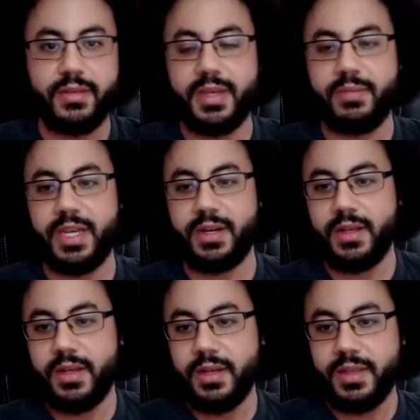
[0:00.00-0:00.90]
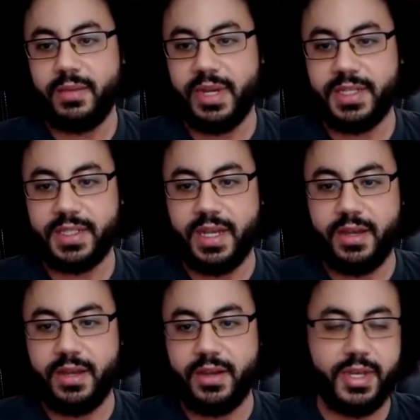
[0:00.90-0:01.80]
they might they might say,
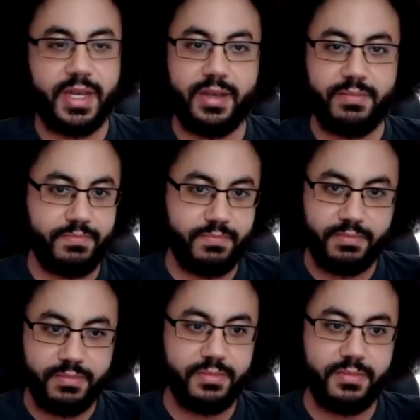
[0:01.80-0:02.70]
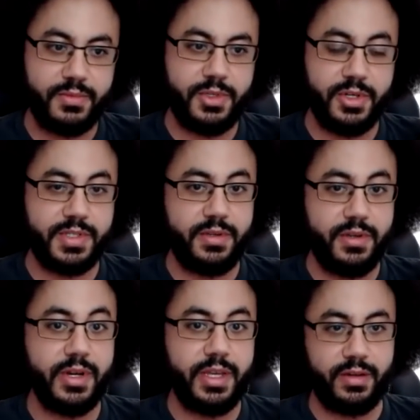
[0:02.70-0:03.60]
okay, you're
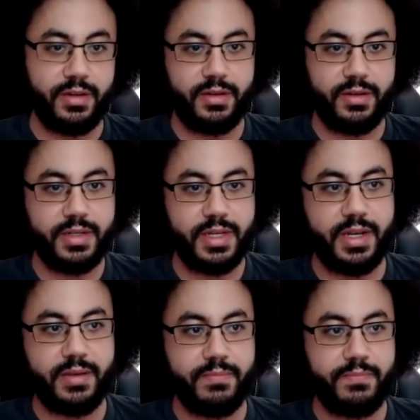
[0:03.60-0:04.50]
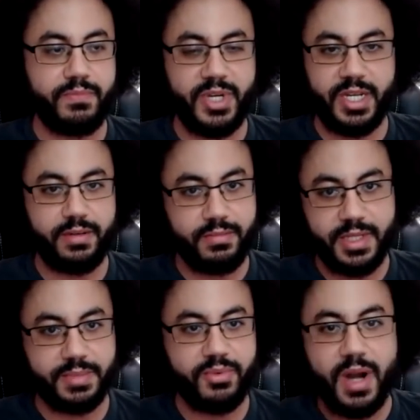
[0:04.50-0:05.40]
you're ill, um, but it's
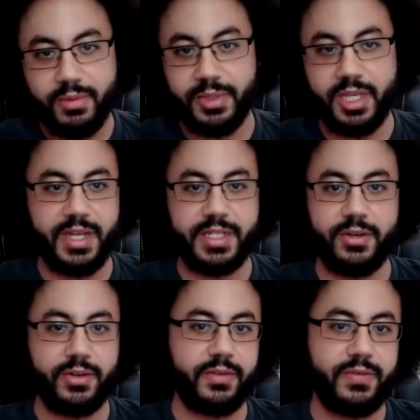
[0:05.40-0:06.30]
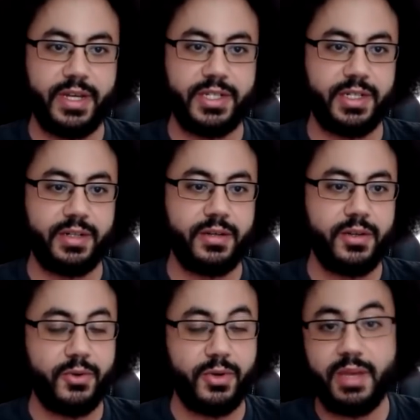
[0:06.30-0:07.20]
probably a bacterial infection,
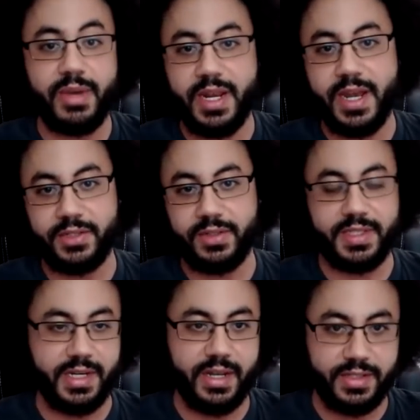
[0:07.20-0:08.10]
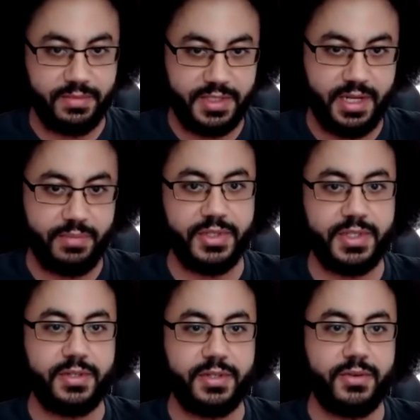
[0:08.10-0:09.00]
or they might actually send out some samples
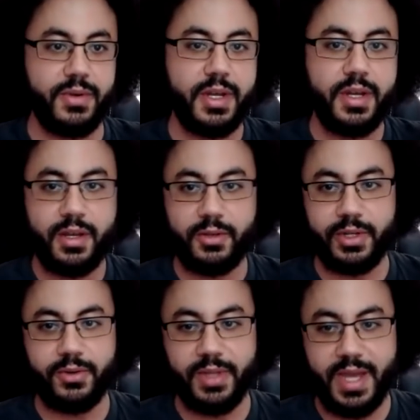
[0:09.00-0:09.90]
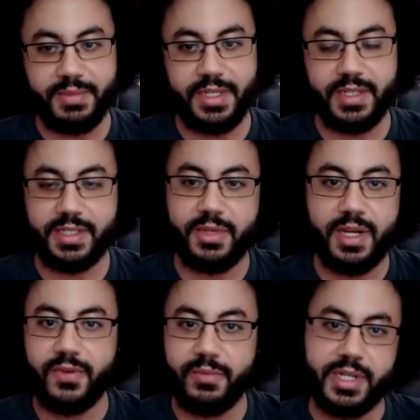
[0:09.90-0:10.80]
to a clinical lab to get some
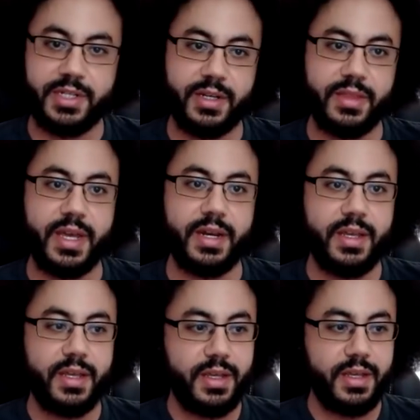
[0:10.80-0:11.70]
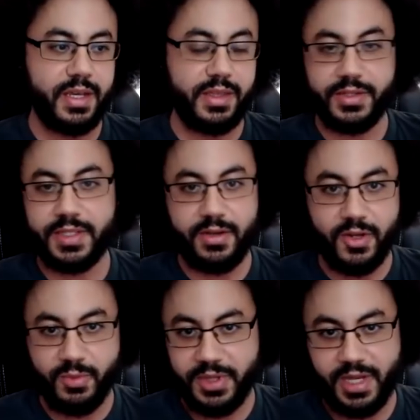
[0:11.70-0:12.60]
confirmation on that, and they'll send you home
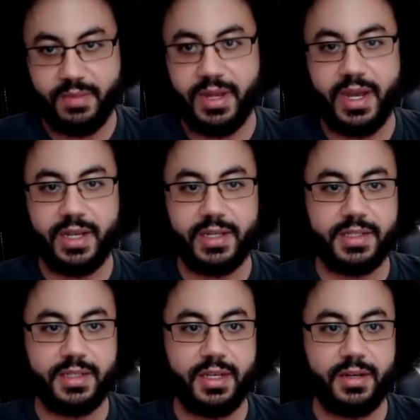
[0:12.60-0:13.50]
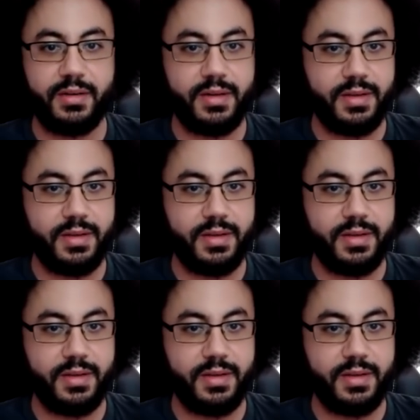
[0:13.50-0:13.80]
with antibiotics. And